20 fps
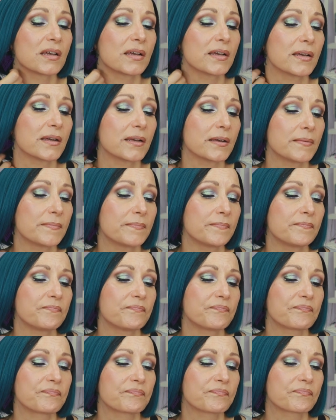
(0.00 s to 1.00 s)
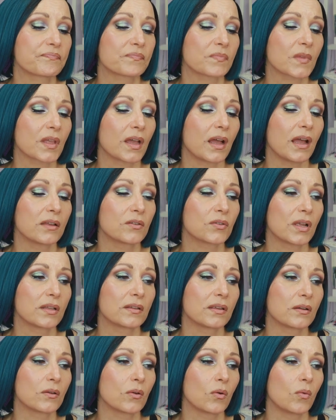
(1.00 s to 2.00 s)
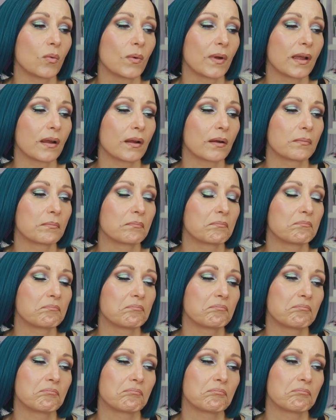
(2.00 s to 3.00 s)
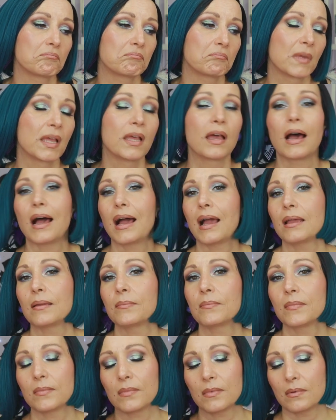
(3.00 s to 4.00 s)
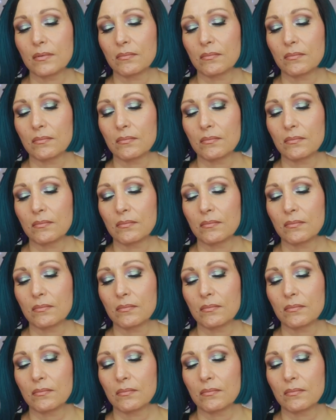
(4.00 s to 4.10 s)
Um, hydrating longwear. Mm, I'm.